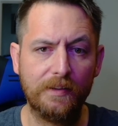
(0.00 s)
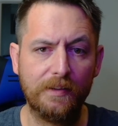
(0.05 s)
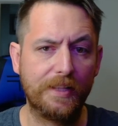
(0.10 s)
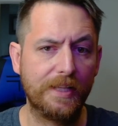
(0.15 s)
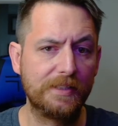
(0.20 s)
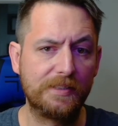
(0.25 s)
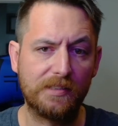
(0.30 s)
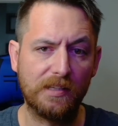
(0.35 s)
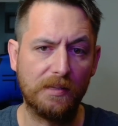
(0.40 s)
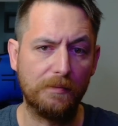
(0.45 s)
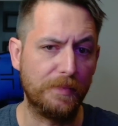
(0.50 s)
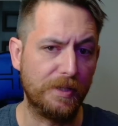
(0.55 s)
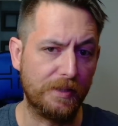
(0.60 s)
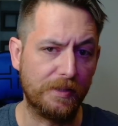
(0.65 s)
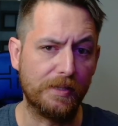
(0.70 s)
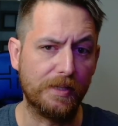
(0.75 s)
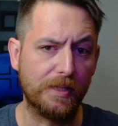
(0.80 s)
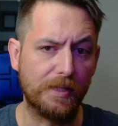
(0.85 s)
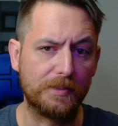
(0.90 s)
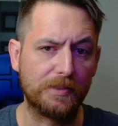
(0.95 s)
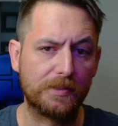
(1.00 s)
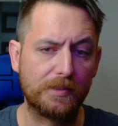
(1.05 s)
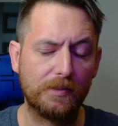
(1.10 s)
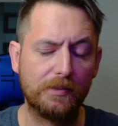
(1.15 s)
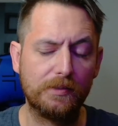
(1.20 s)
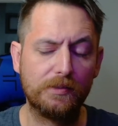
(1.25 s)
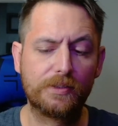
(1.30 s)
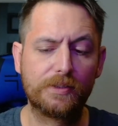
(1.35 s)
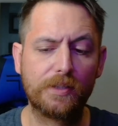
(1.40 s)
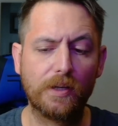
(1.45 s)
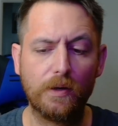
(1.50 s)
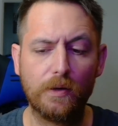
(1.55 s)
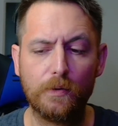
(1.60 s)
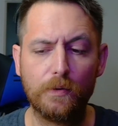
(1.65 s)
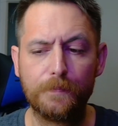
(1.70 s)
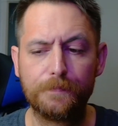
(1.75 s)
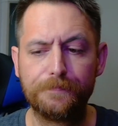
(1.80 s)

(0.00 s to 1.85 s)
They sent me this. So